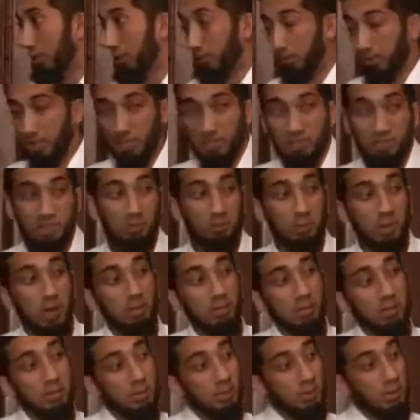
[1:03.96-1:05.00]
Some kids have
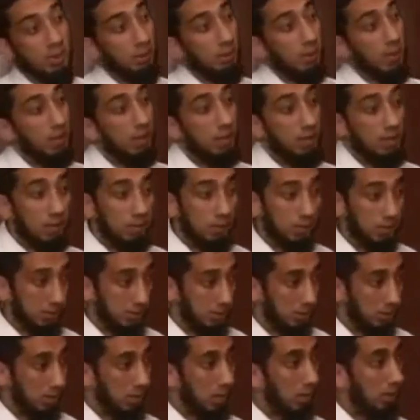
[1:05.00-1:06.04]
problems with their
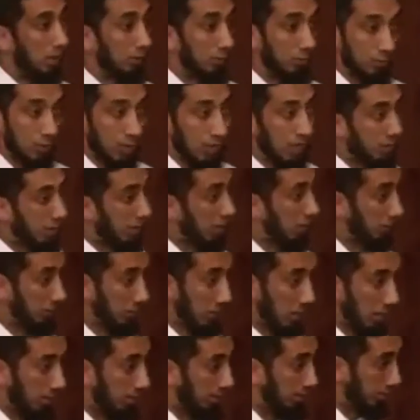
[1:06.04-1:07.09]
parents. Friends have
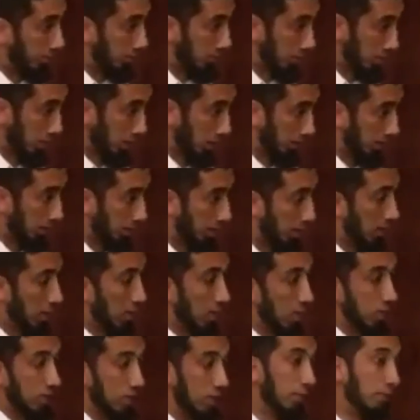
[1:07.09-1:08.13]
problems with each other.
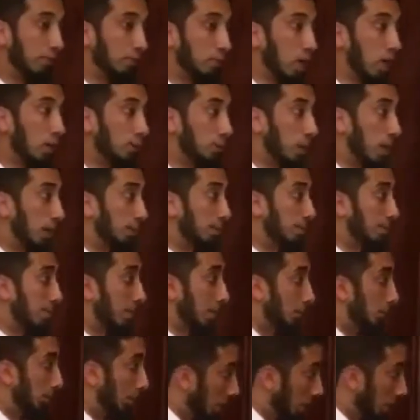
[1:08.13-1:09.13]
Some of you have problems at